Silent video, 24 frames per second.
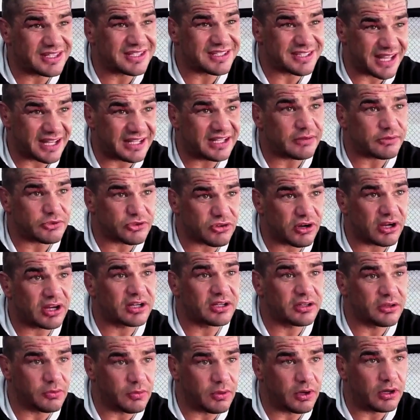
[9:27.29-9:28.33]
stand-up striking
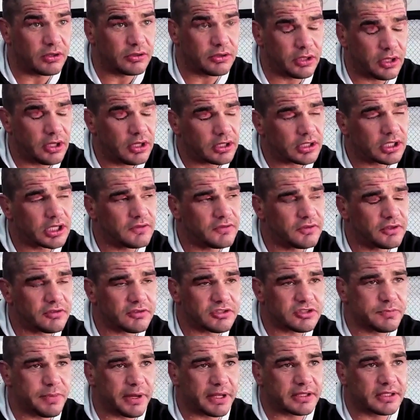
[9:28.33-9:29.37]
in the world, give it the
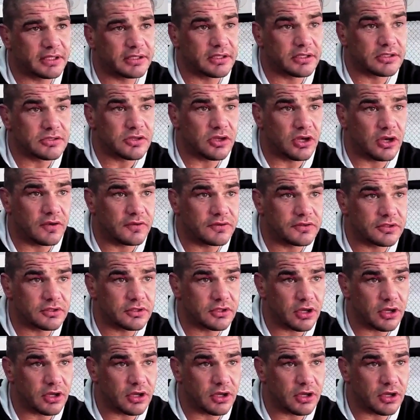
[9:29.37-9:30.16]
respect it deserves.